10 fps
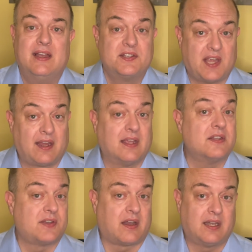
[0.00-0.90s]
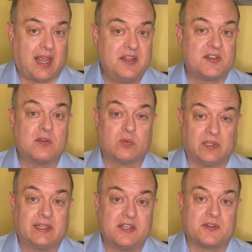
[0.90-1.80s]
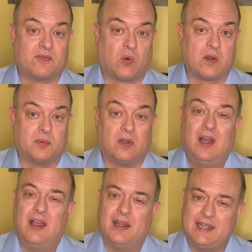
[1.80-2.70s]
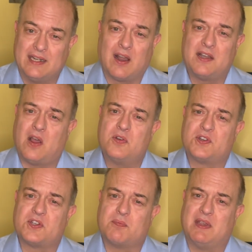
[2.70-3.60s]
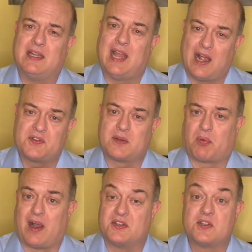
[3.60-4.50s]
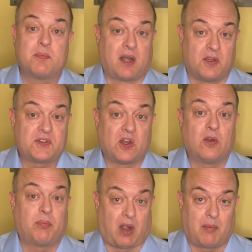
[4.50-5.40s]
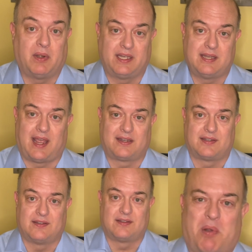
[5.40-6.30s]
Second, Soddy Daisy really is affordable, and here I don't just mean housing prices, but also property taxes.